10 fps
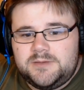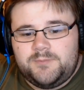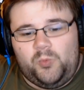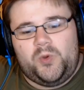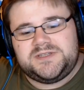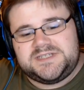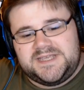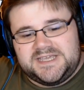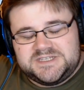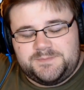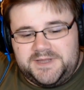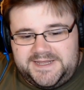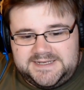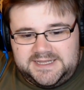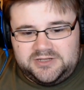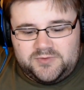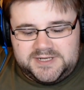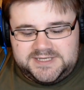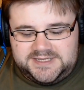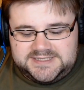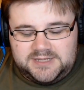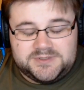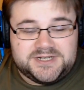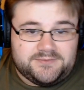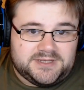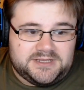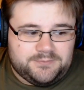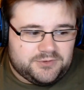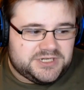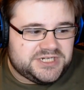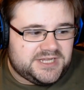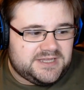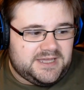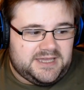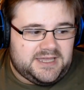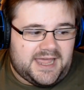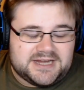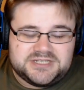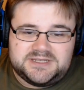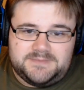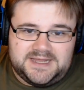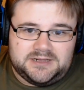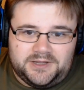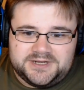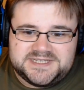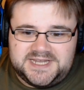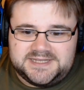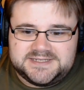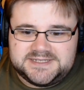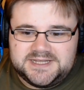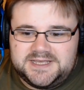But once they explained it in great detail, which I really appreciate, it actually made a lot of sense.